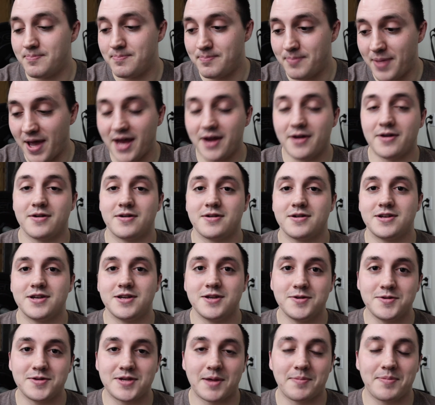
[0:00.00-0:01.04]
better, to
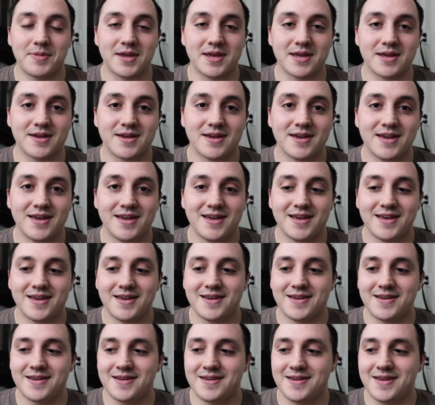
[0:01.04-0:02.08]
do something
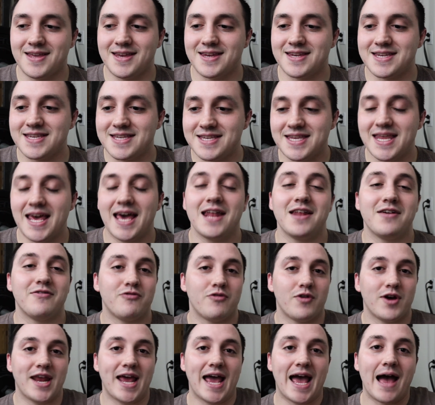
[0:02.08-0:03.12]
instead
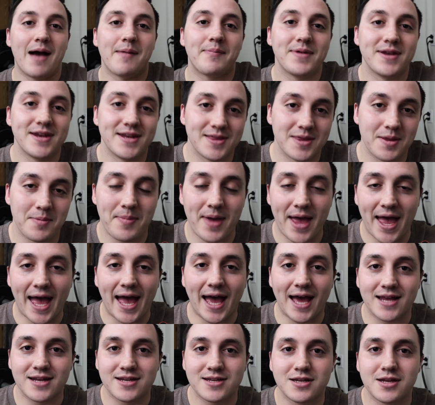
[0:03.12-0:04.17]
of what happened in the
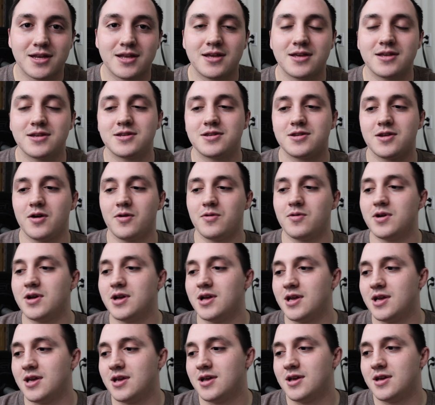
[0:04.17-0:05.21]
past. So
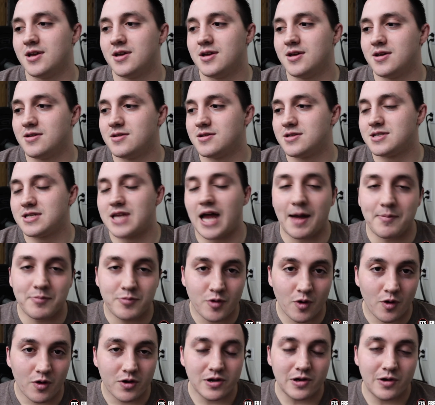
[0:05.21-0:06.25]

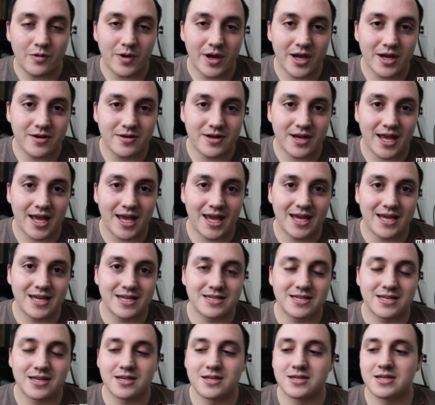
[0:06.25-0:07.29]
stop throwing away your
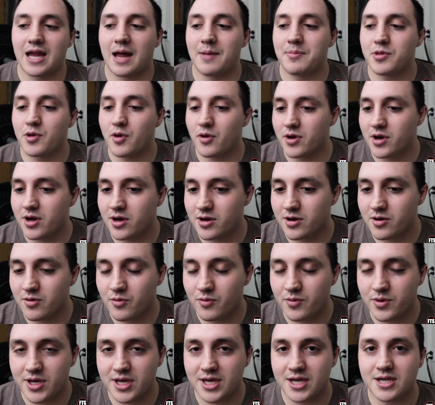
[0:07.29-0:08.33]
days, stop throwing away your
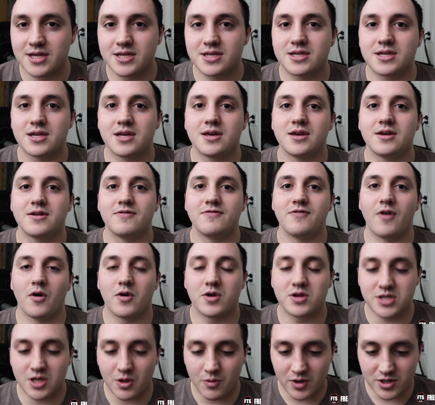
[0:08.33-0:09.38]
weeks,
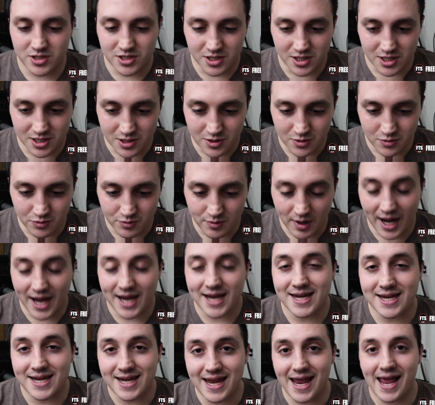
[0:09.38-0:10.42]
focus on what you can do
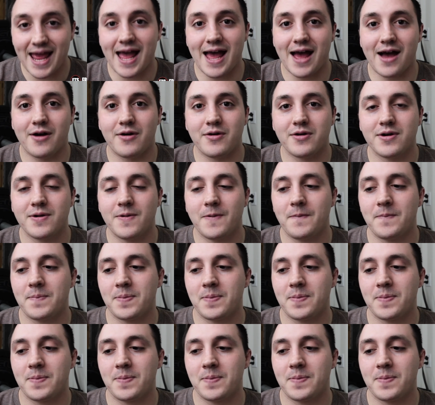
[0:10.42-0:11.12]
right now,